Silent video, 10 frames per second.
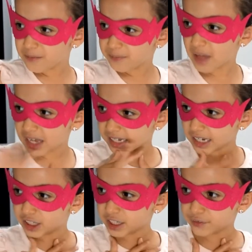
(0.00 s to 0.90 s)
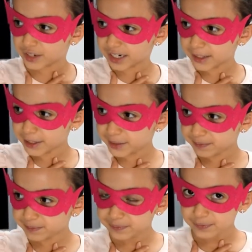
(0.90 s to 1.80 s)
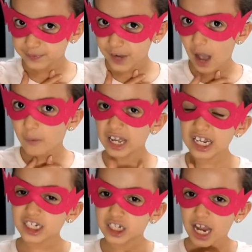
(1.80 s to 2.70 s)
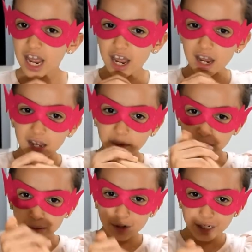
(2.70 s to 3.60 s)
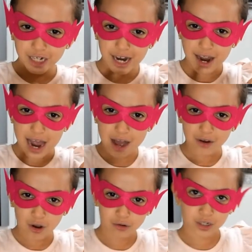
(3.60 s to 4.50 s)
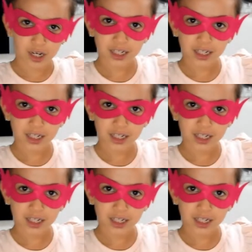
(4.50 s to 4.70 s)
as Algerians, we will share our culture.